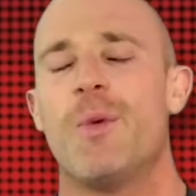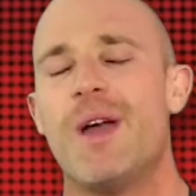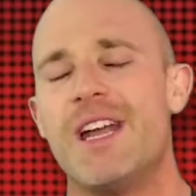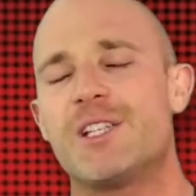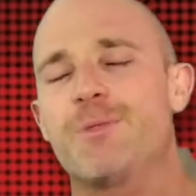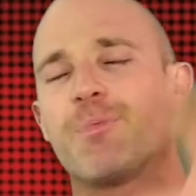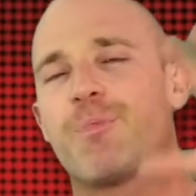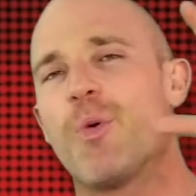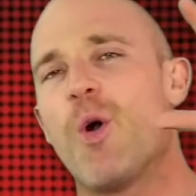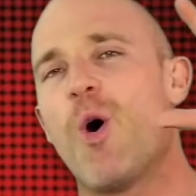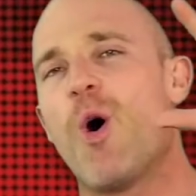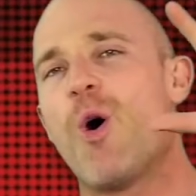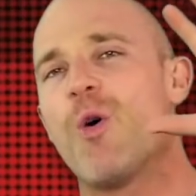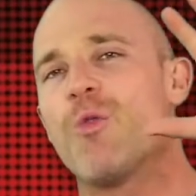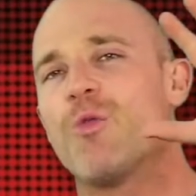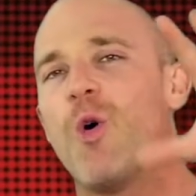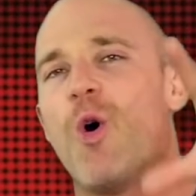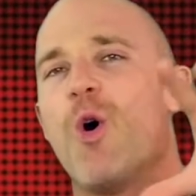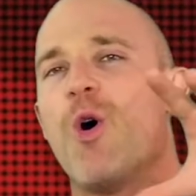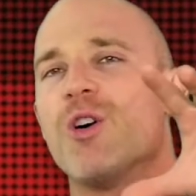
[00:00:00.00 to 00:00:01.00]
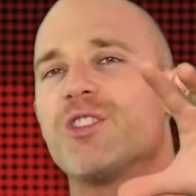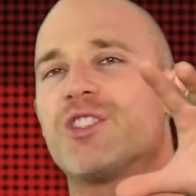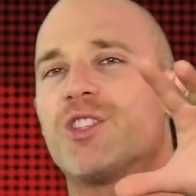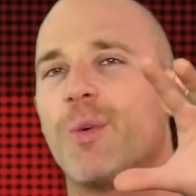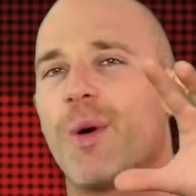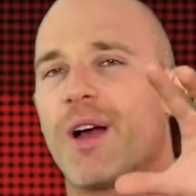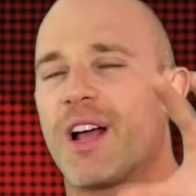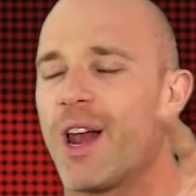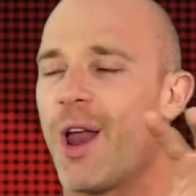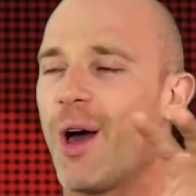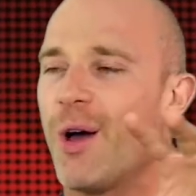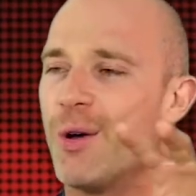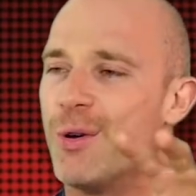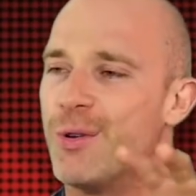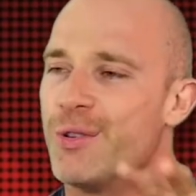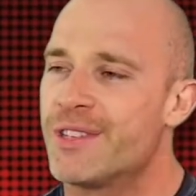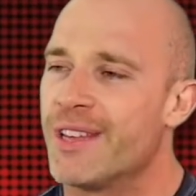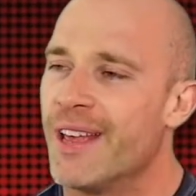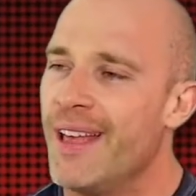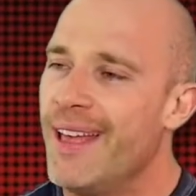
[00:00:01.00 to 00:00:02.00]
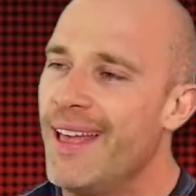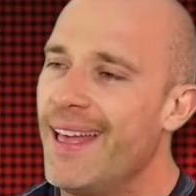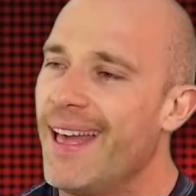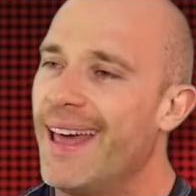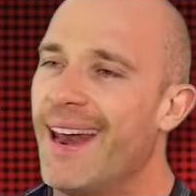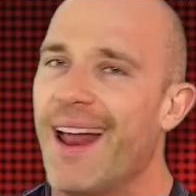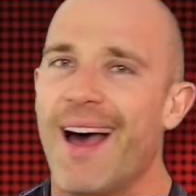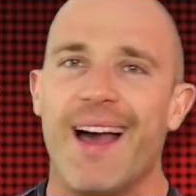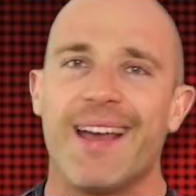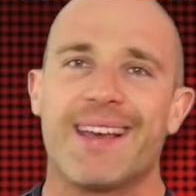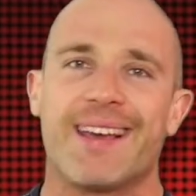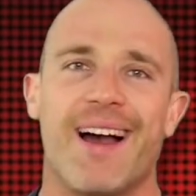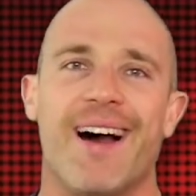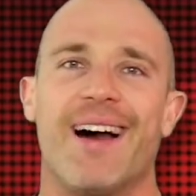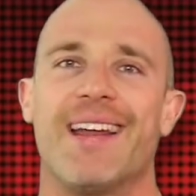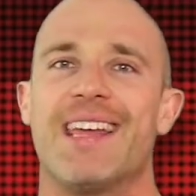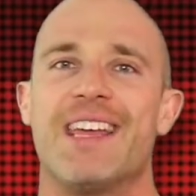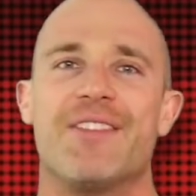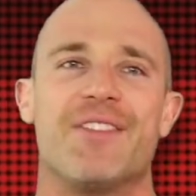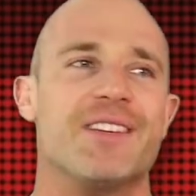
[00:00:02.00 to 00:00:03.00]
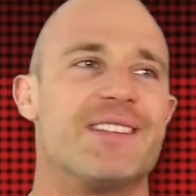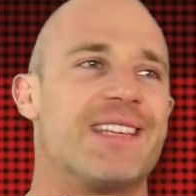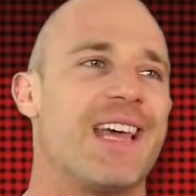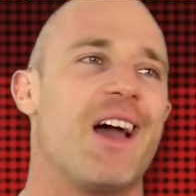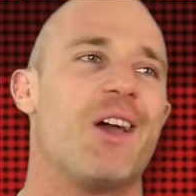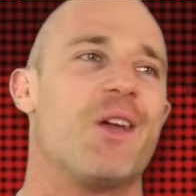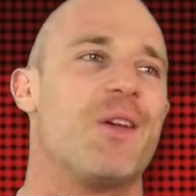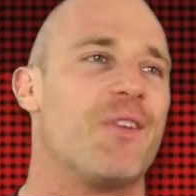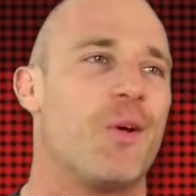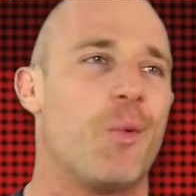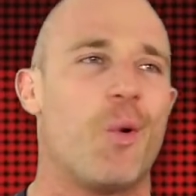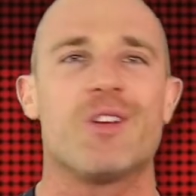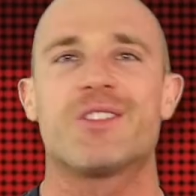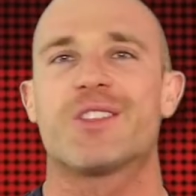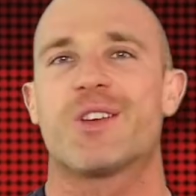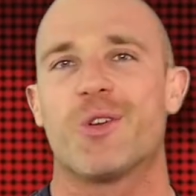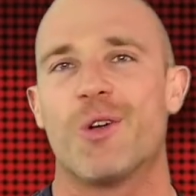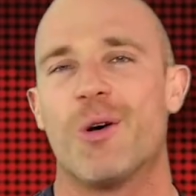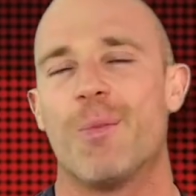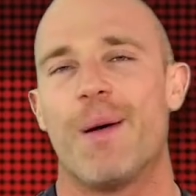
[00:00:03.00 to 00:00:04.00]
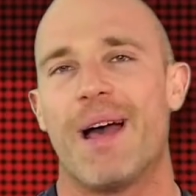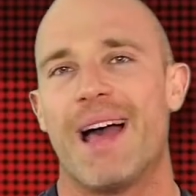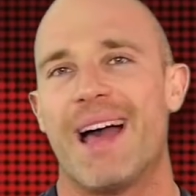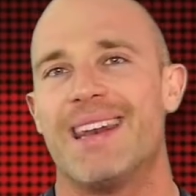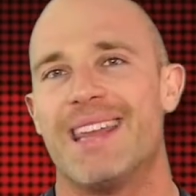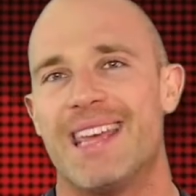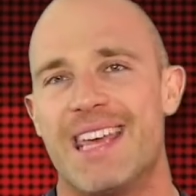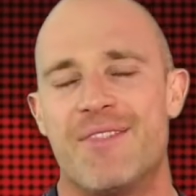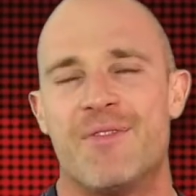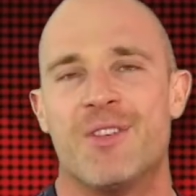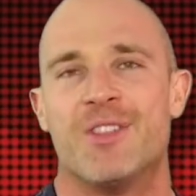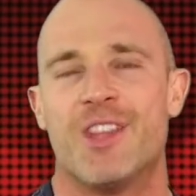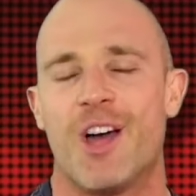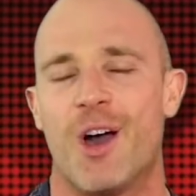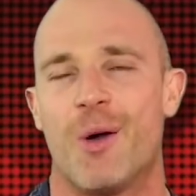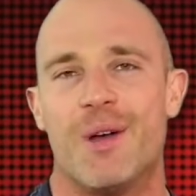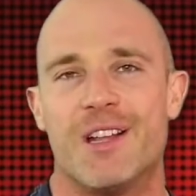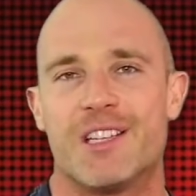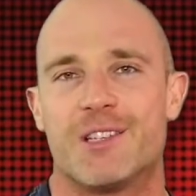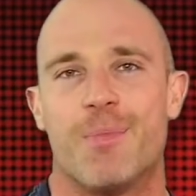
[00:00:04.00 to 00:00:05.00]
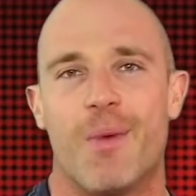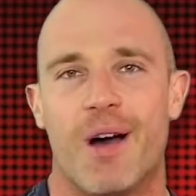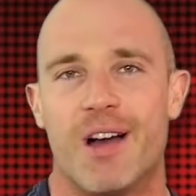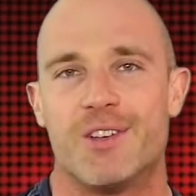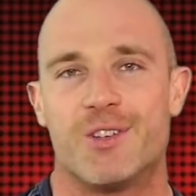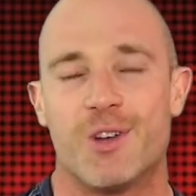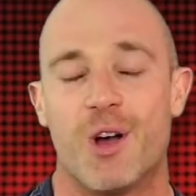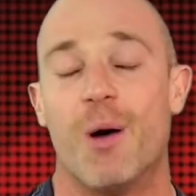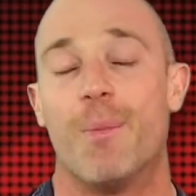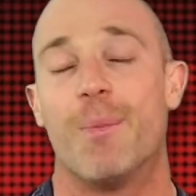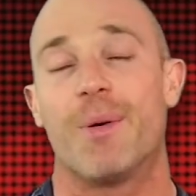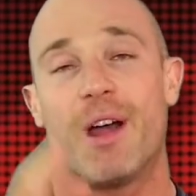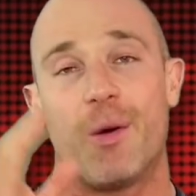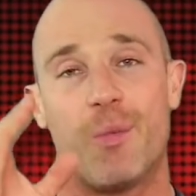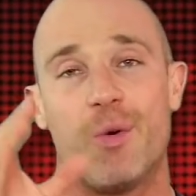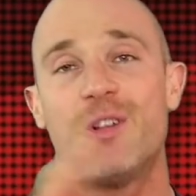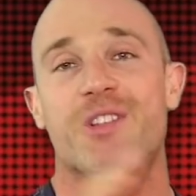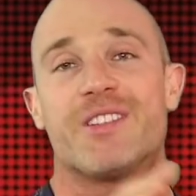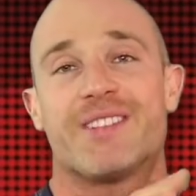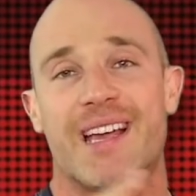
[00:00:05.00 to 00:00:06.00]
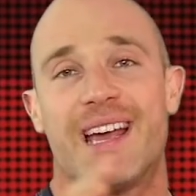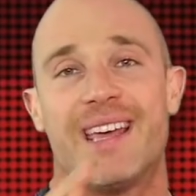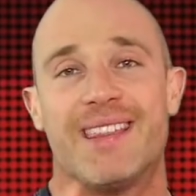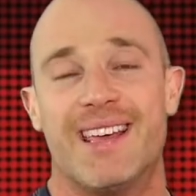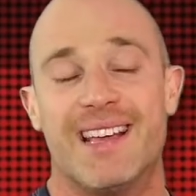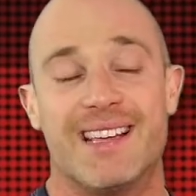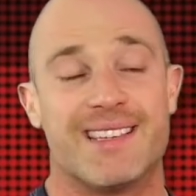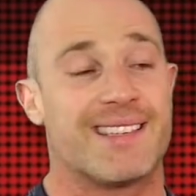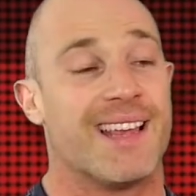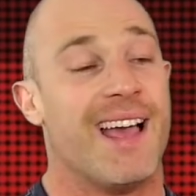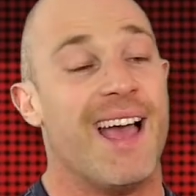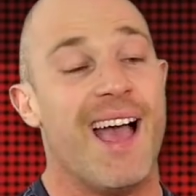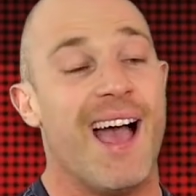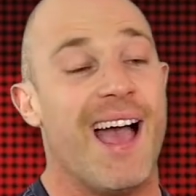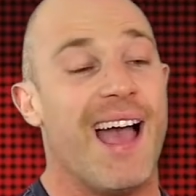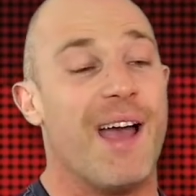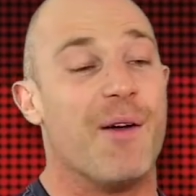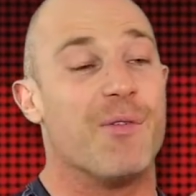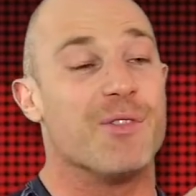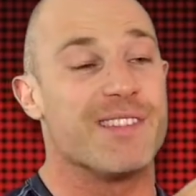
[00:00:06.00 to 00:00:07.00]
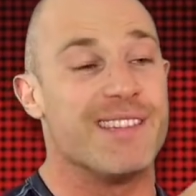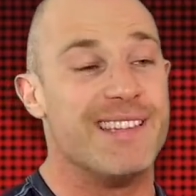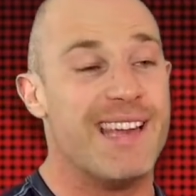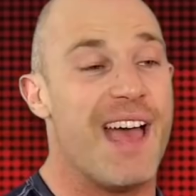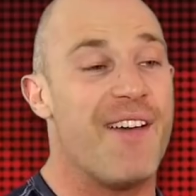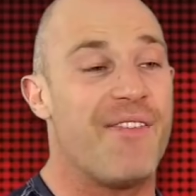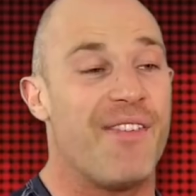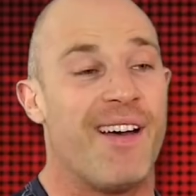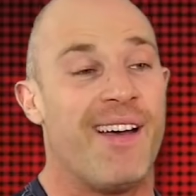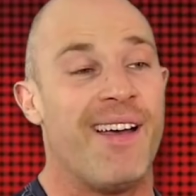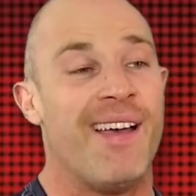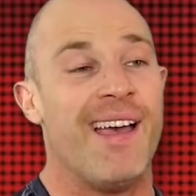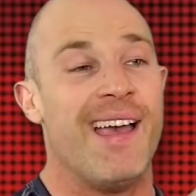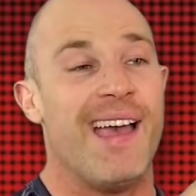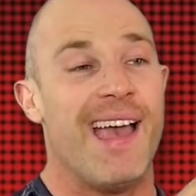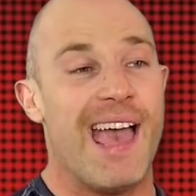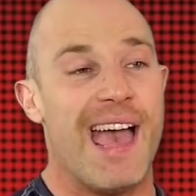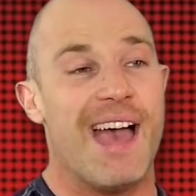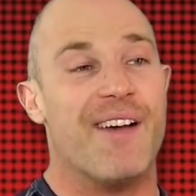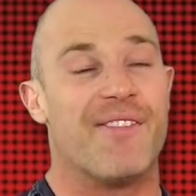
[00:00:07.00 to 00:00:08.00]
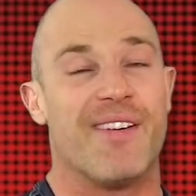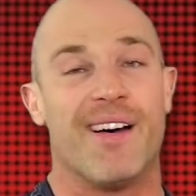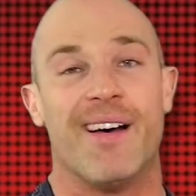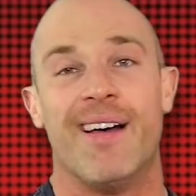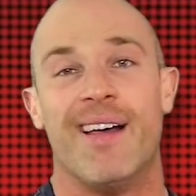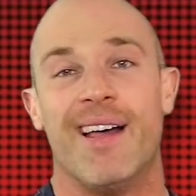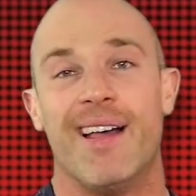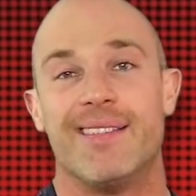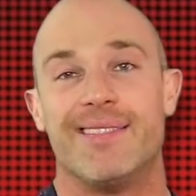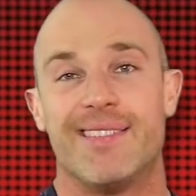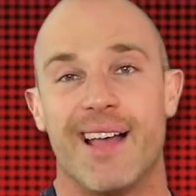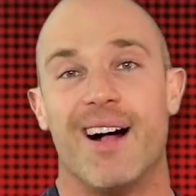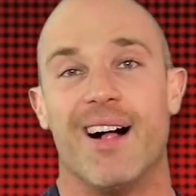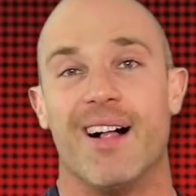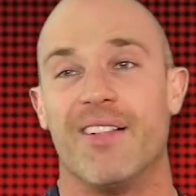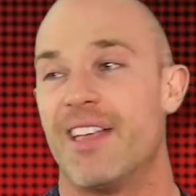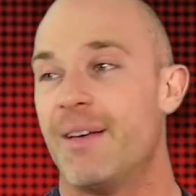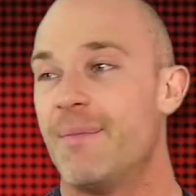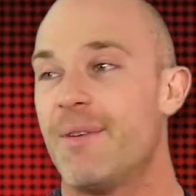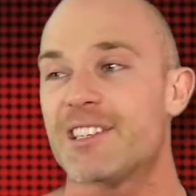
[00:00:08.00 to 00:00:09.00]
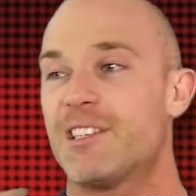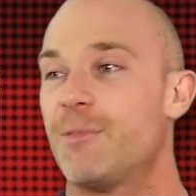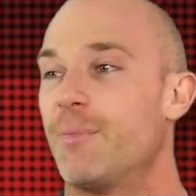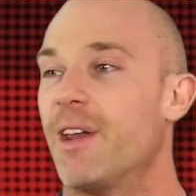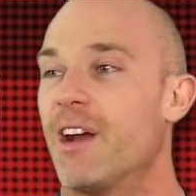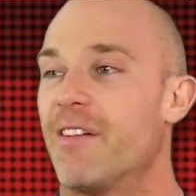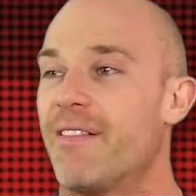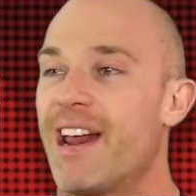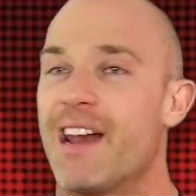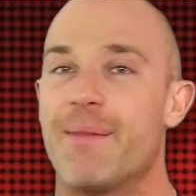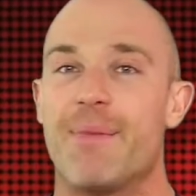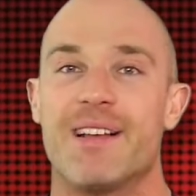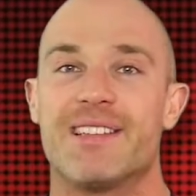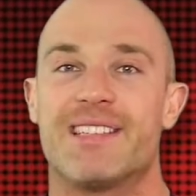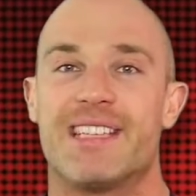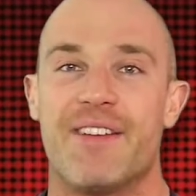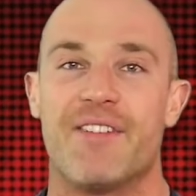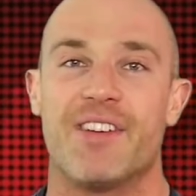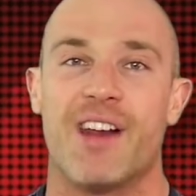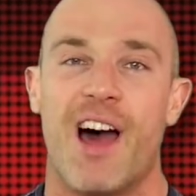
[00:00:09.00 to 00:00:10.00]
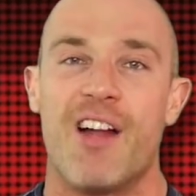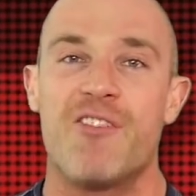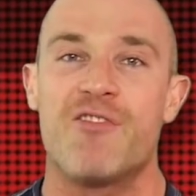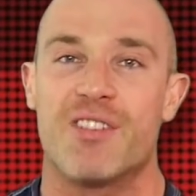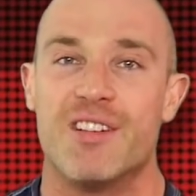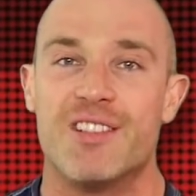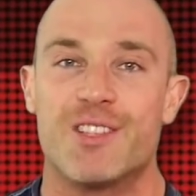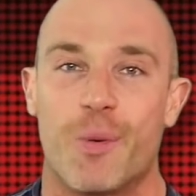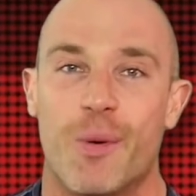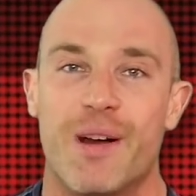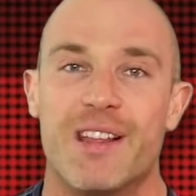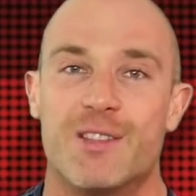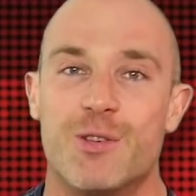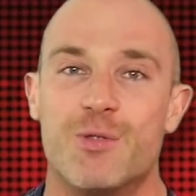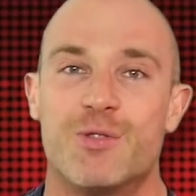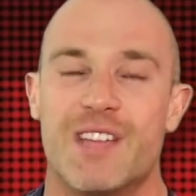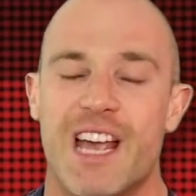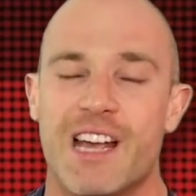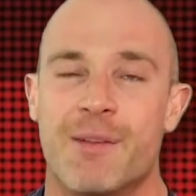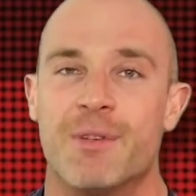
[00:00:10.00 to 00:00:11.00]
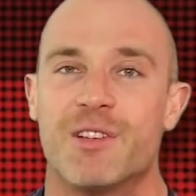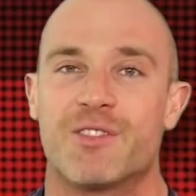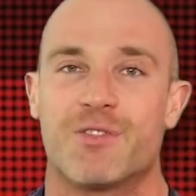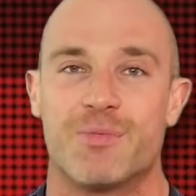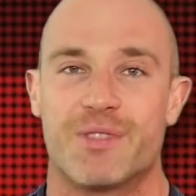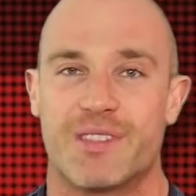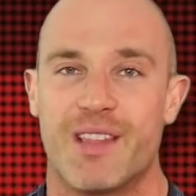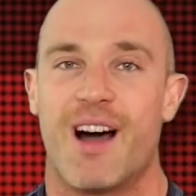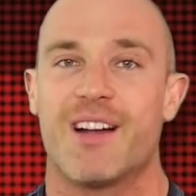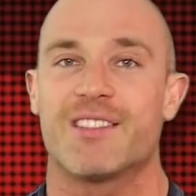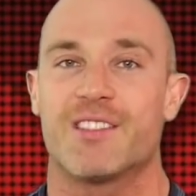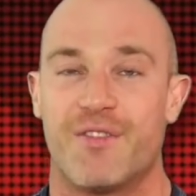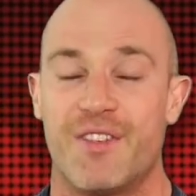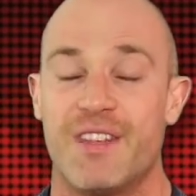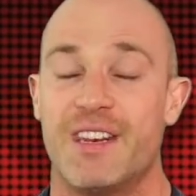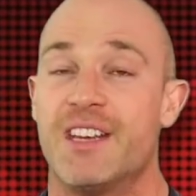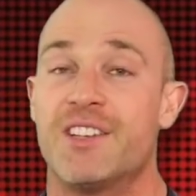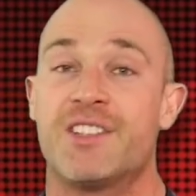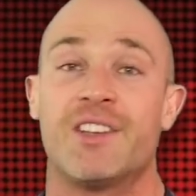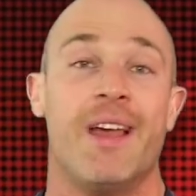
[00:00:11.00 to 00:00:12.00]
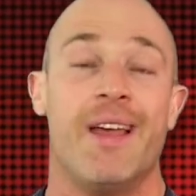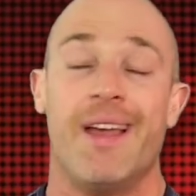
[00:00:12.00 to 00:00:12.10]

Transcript: Which brought Raw to a close, and I can't even tell you if it was good or bad, even though it's my job. But I will say this it was never, ever dull. There must have been around about 722 segments from start to finish,